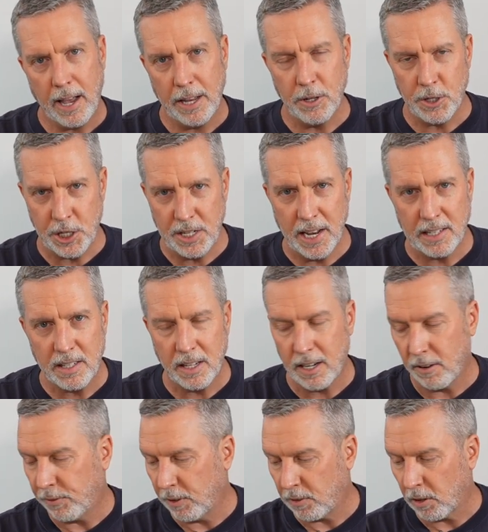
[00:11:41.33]
energy density
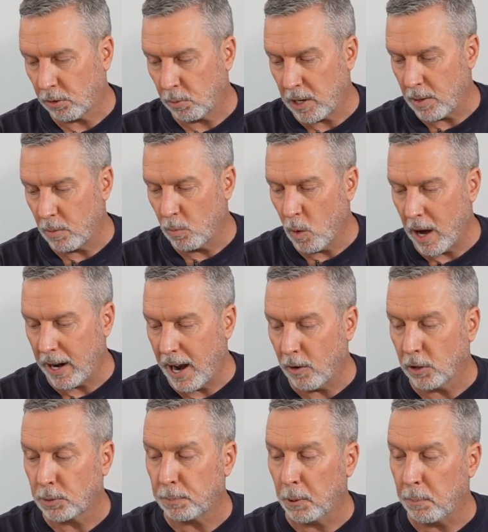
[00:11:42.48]
of fifty-three watt
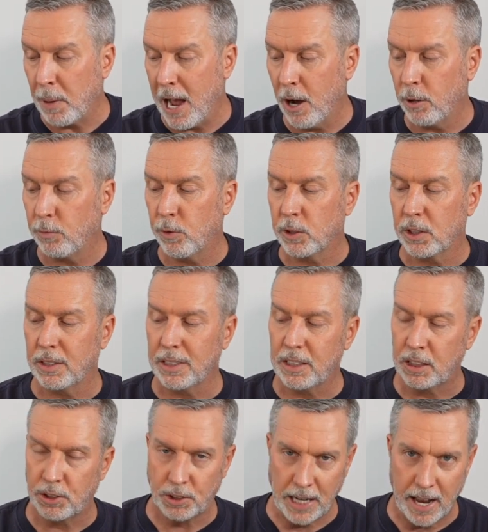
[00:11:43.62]
hours per pound versus a
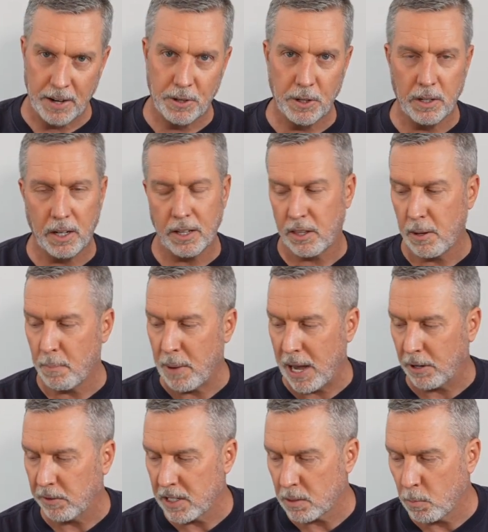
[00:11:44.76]
standard lithium
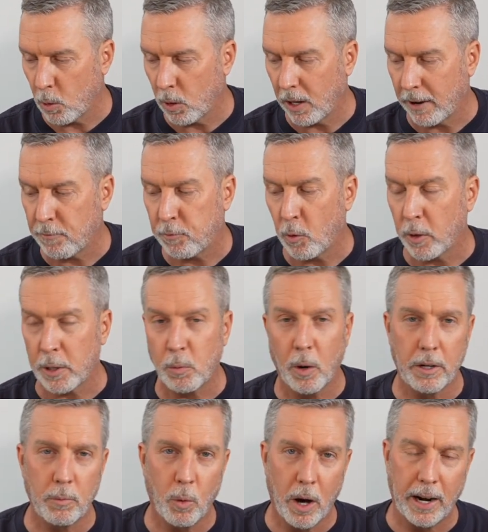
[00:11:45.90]
battery is more like
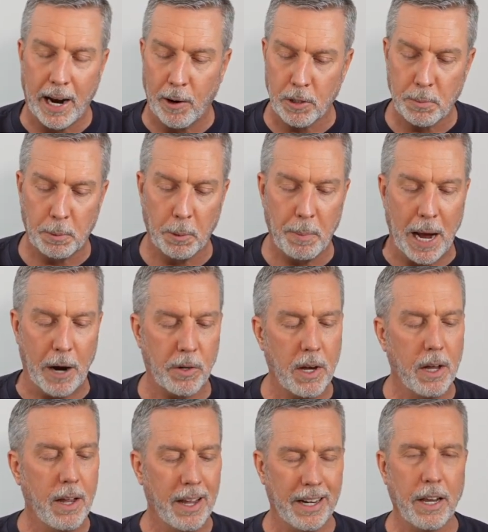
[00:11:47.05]
forty-one watt hours per pound.
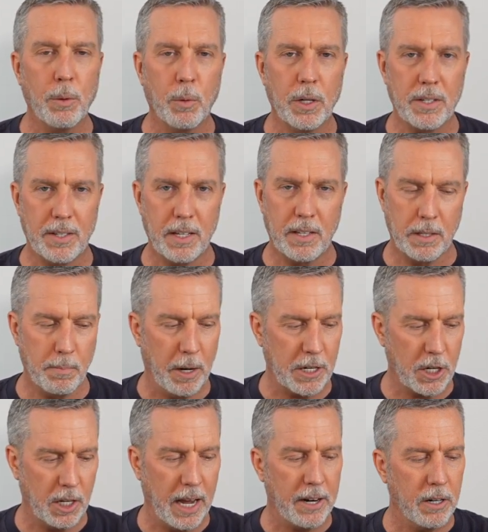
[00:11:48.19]
In other words, this is
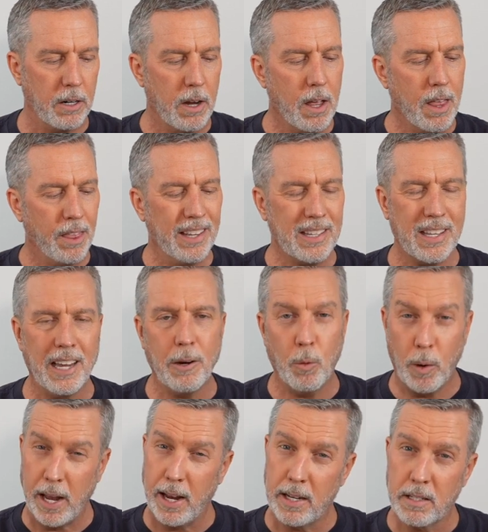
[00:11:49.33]
much lighter. This thing
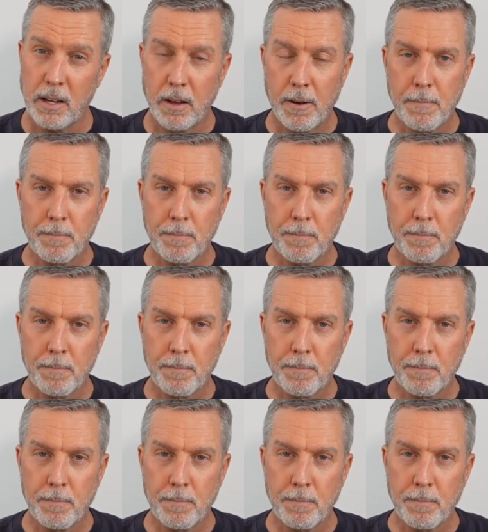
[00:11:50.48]
weighs